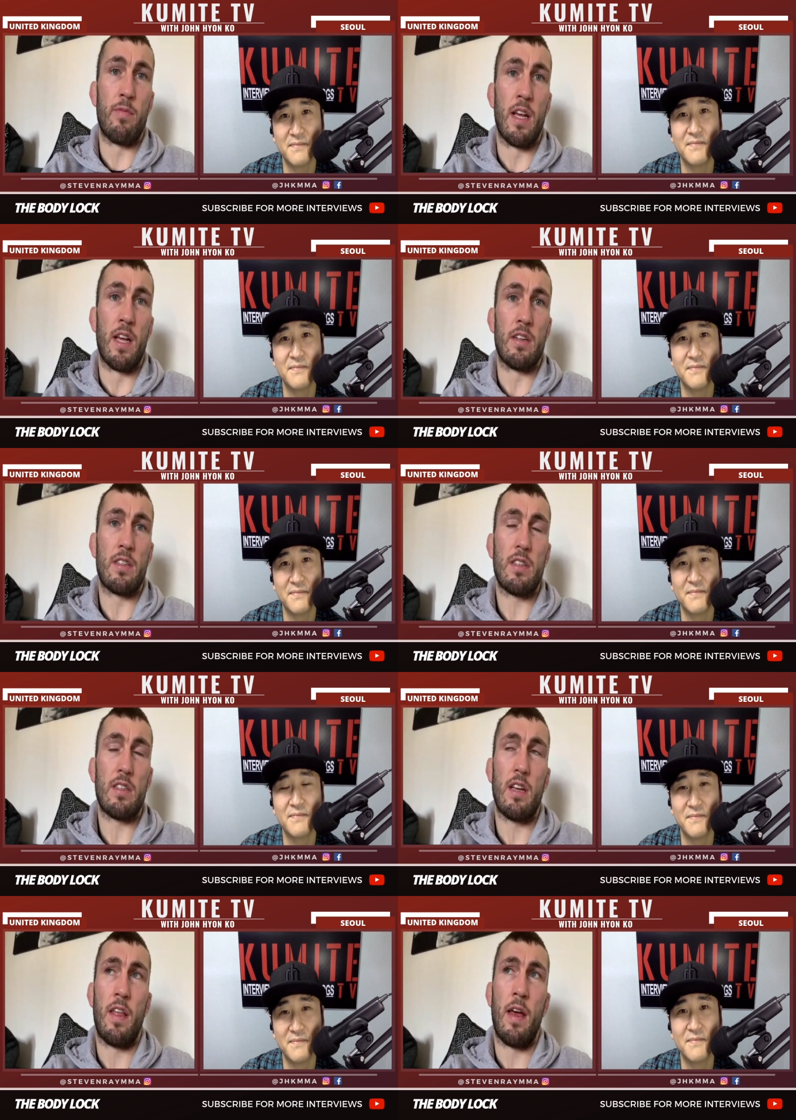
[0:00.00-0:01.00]
Speaker 1: minutes,
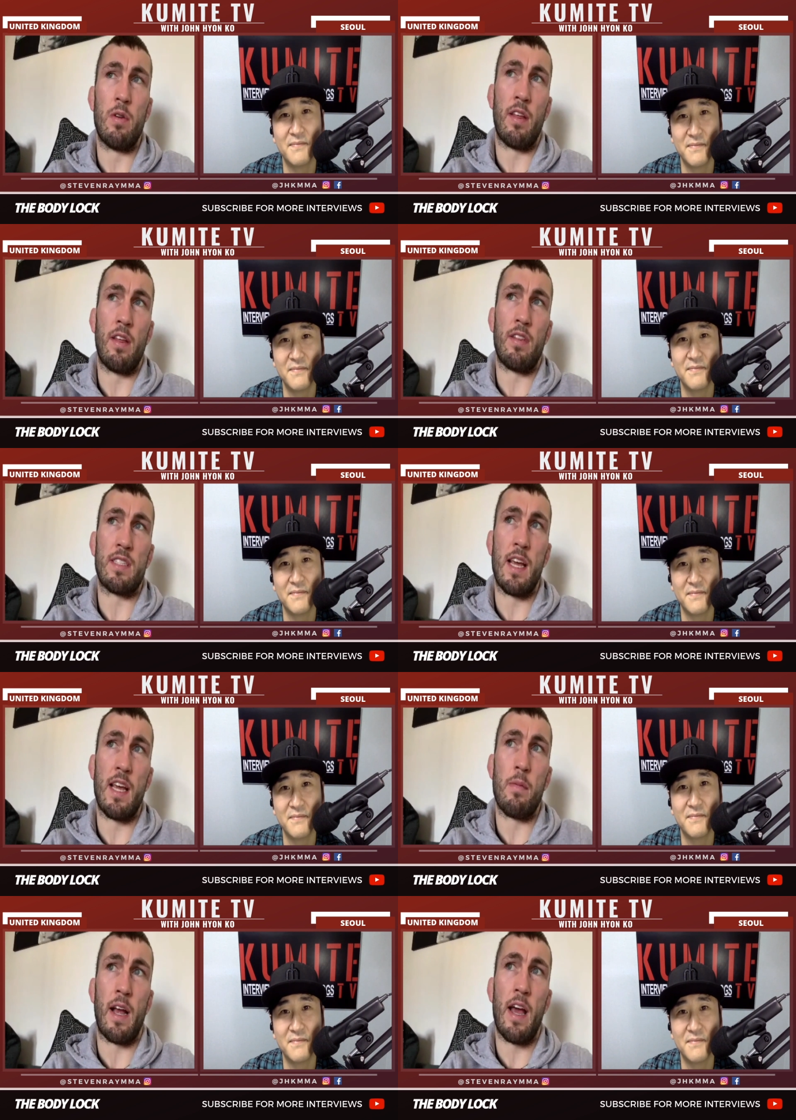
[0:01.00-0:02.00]
and then we did the same
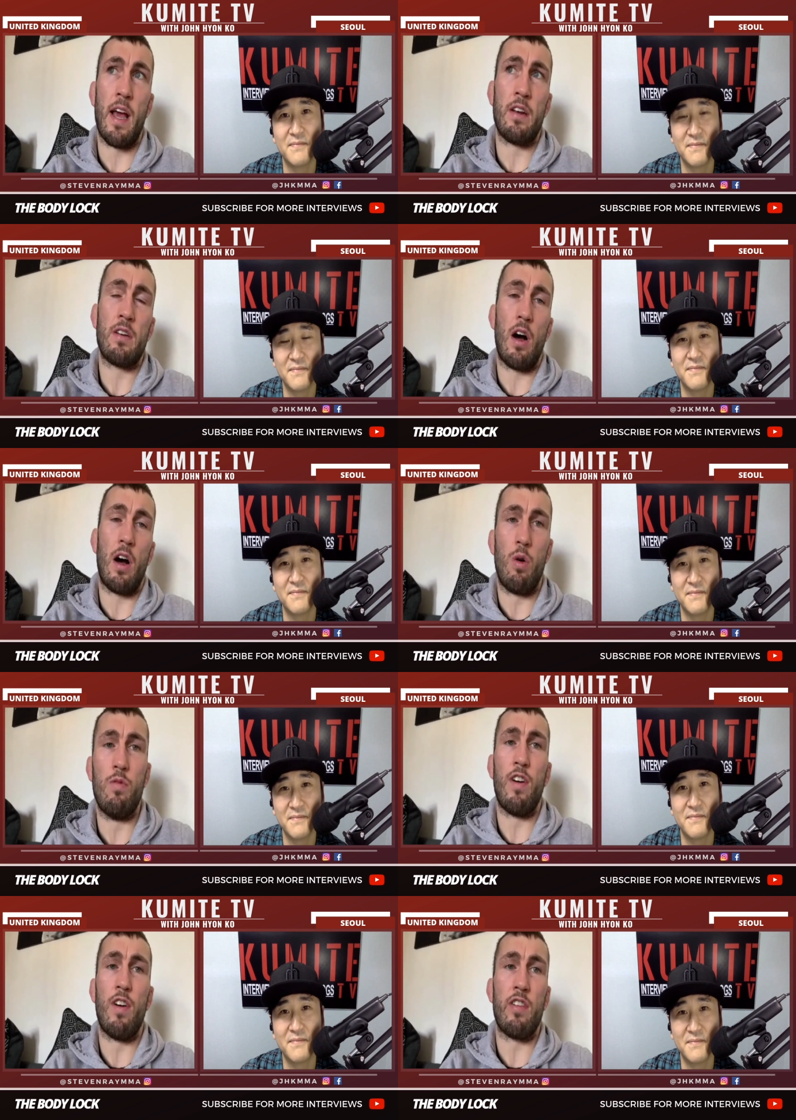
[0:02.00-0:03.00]
again, a whole
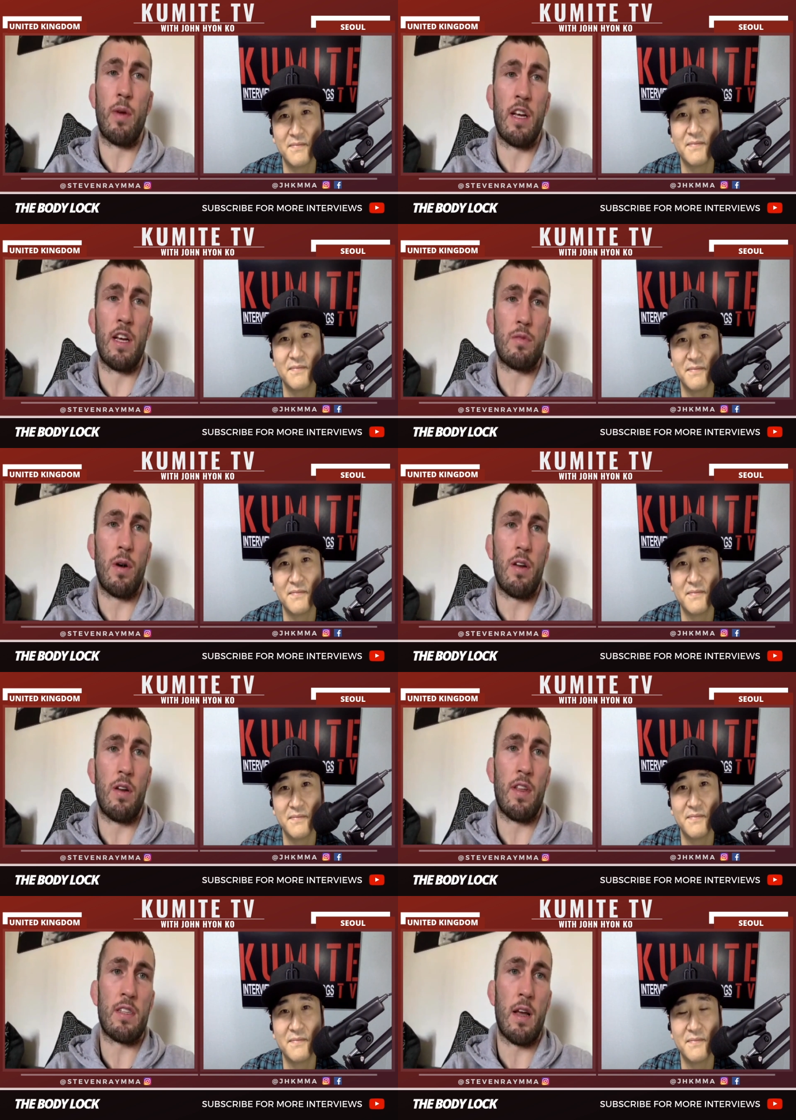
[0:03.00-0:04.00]
five minutes, but
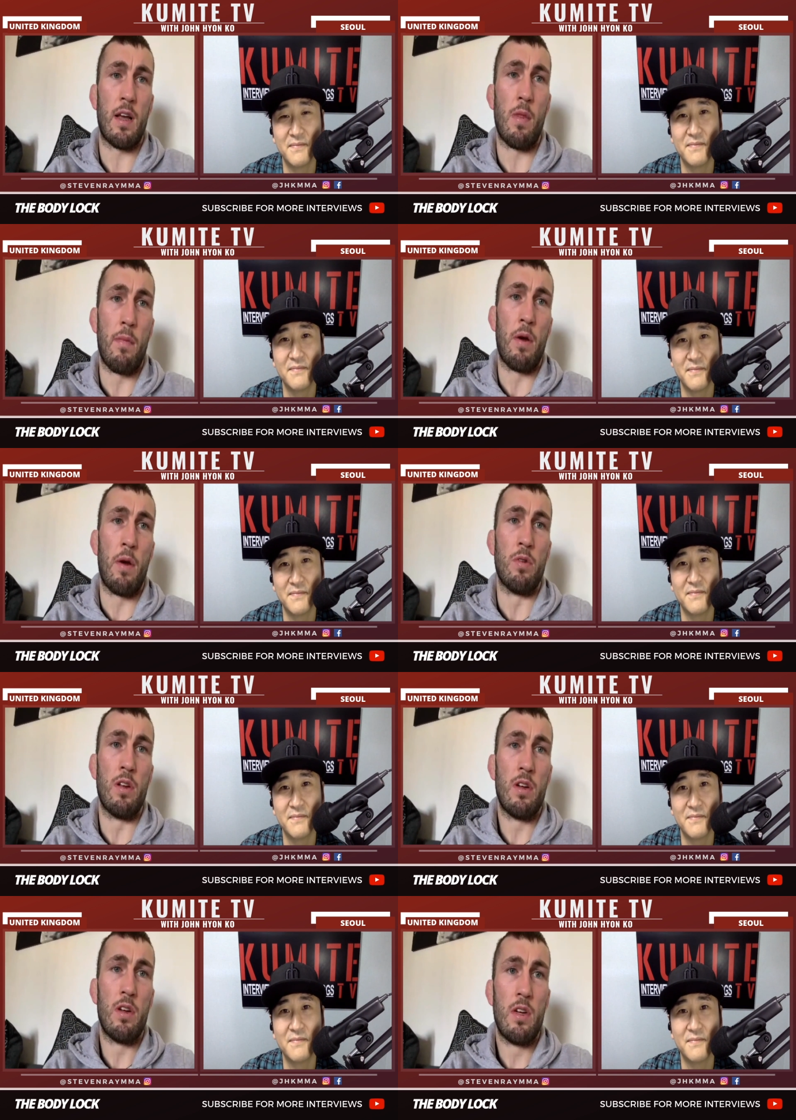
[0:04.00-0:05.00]
this time the mount.
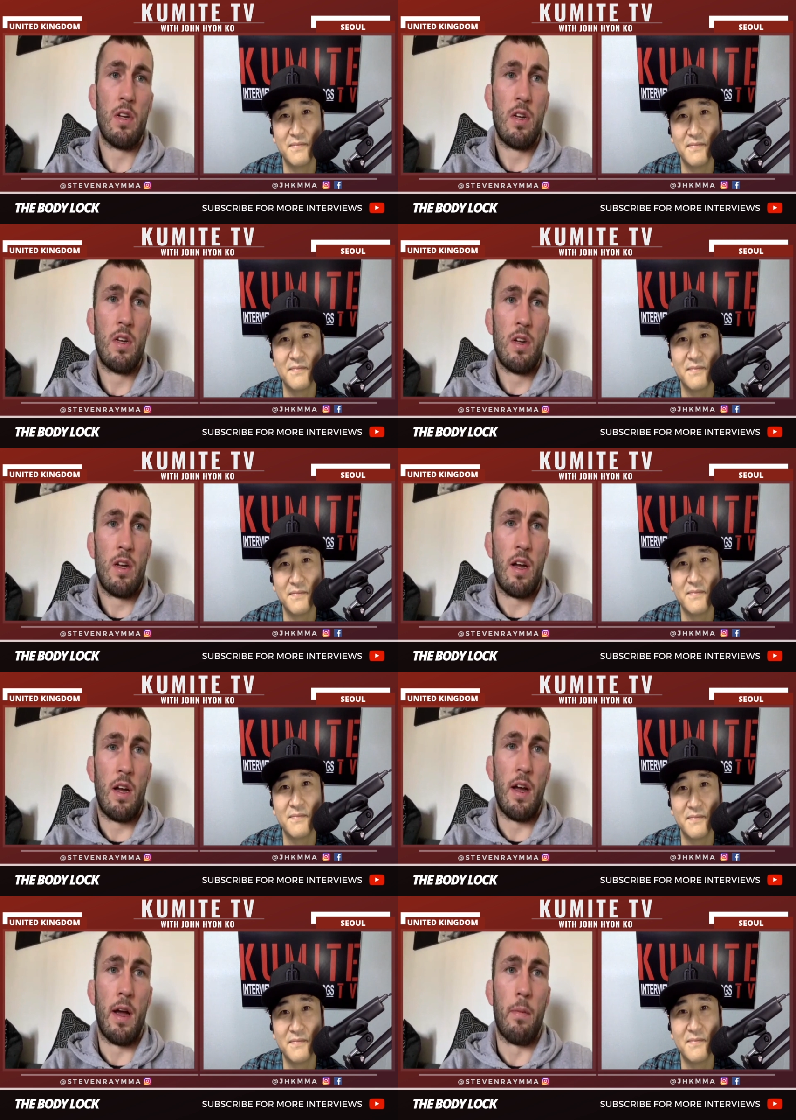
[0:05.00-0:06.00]

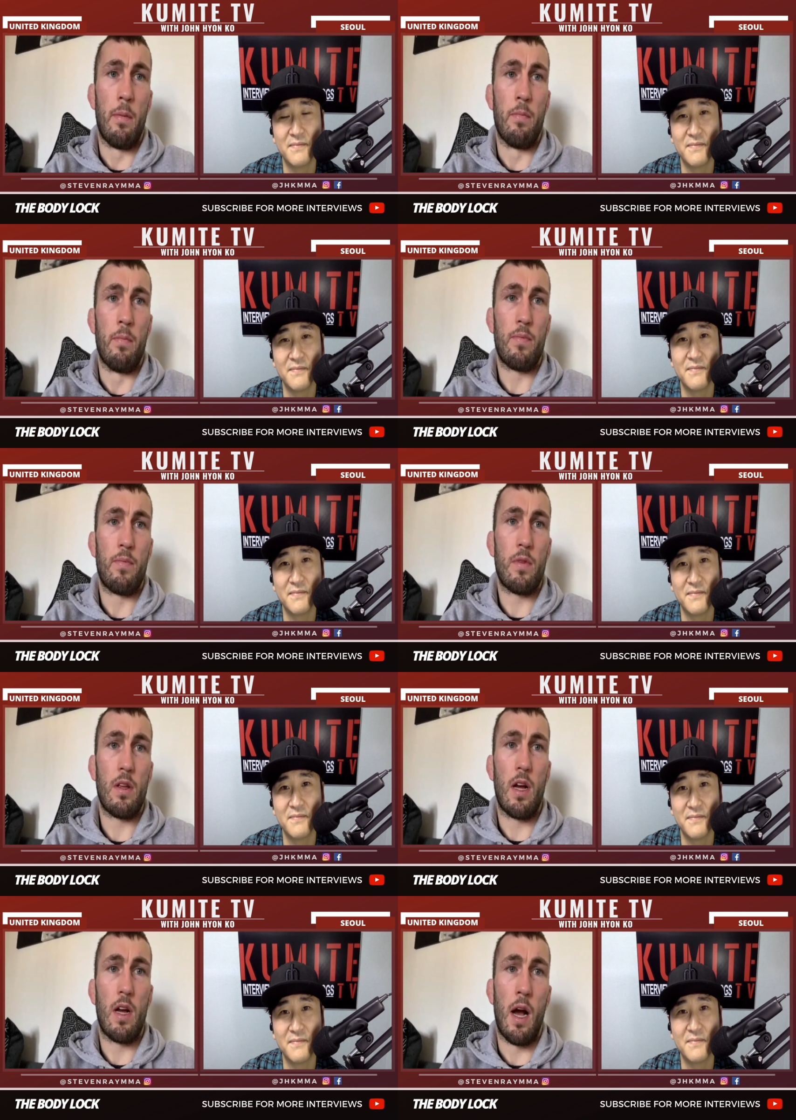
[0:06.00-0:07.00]
Um,
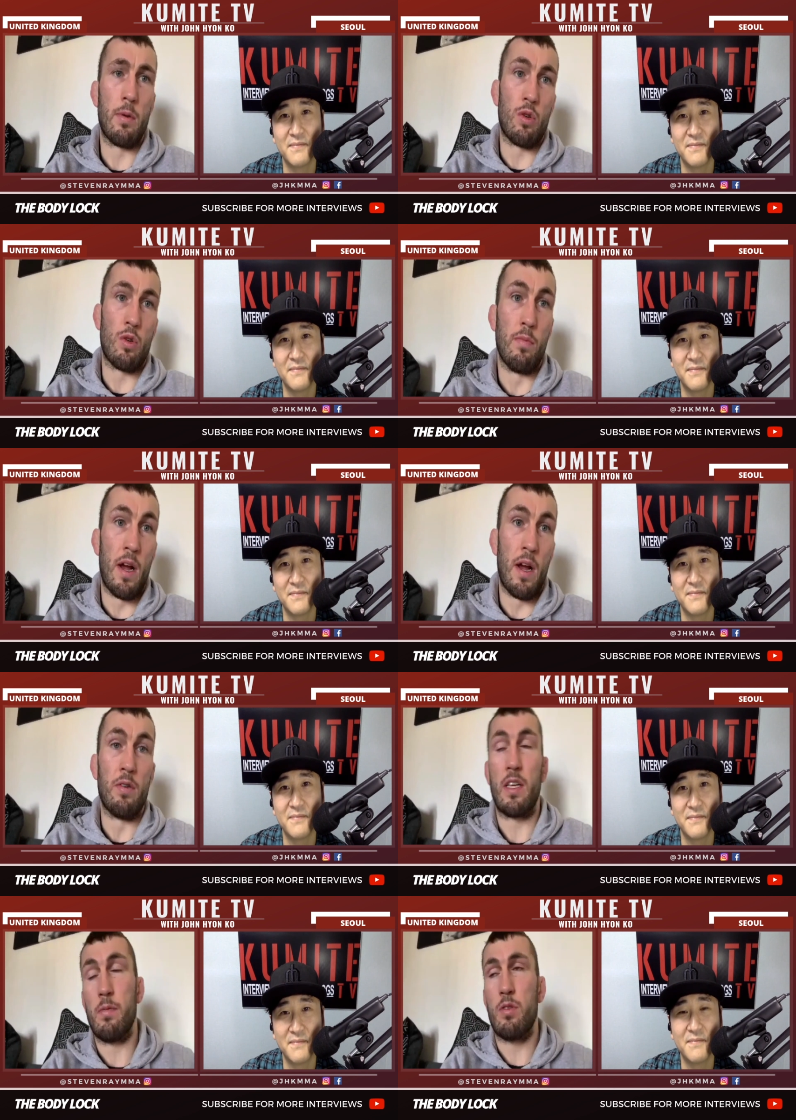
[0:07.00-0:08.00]
I would go mount,
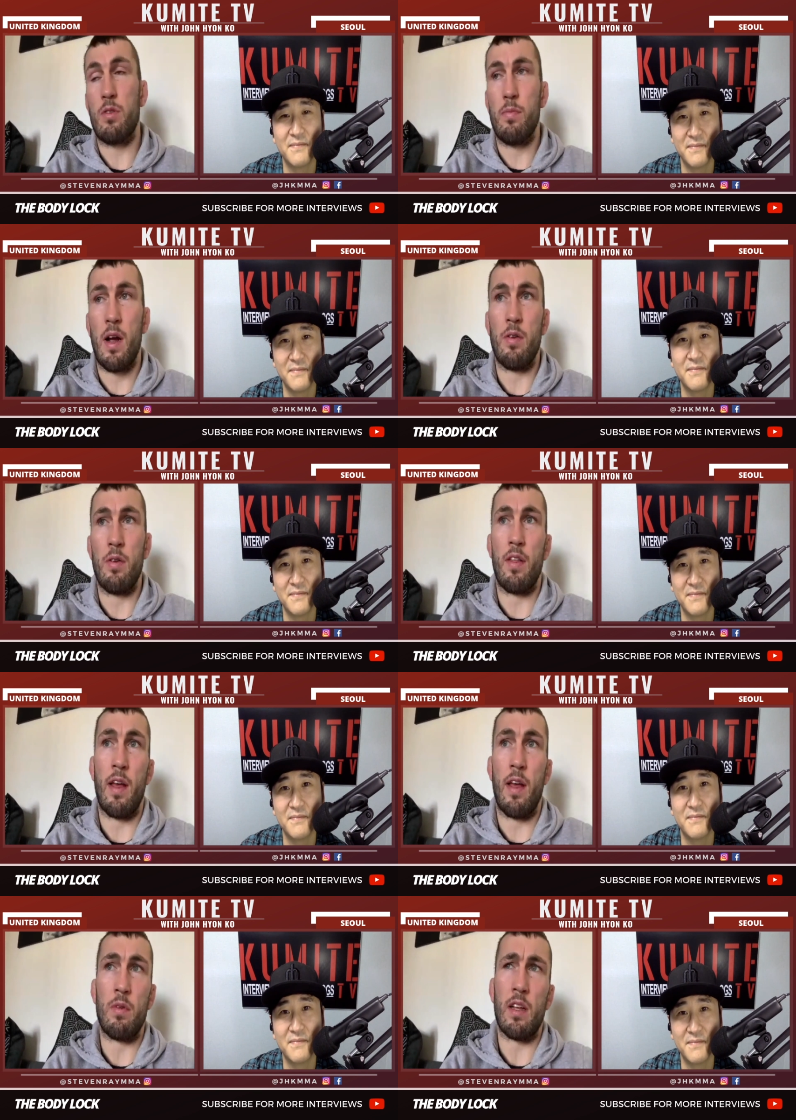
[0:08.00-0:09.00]
he would go mount, and then
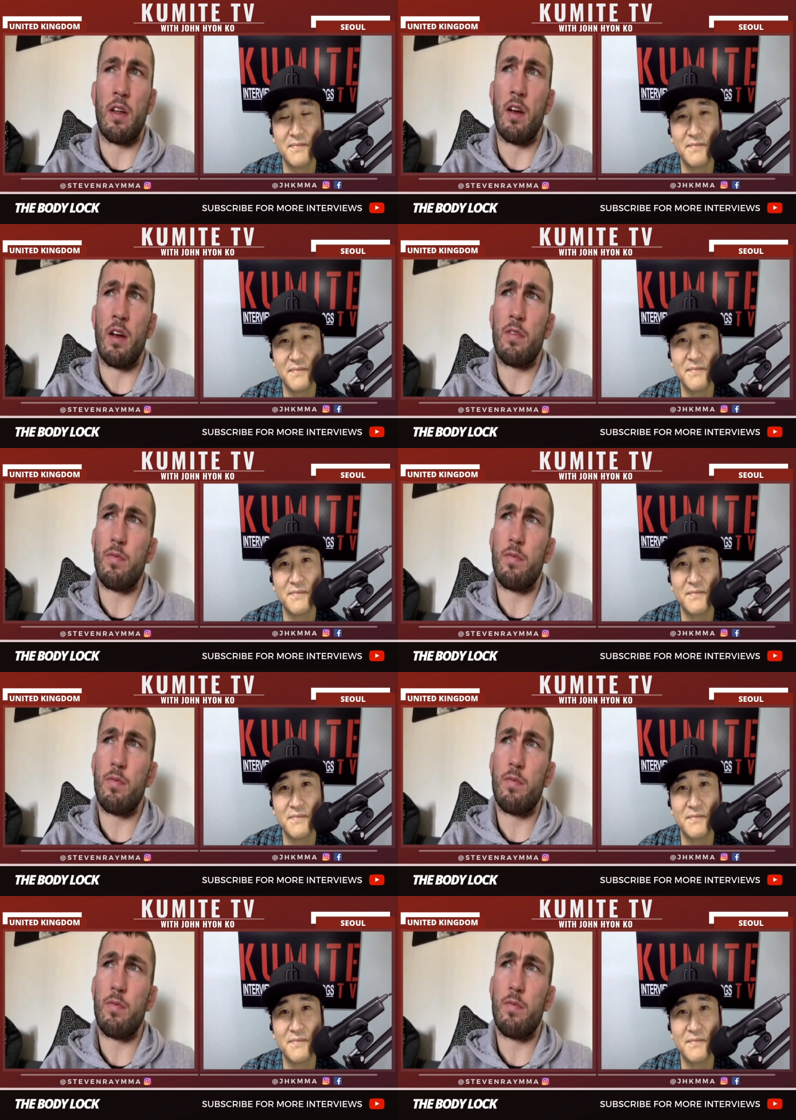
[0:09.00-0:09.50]
we did a.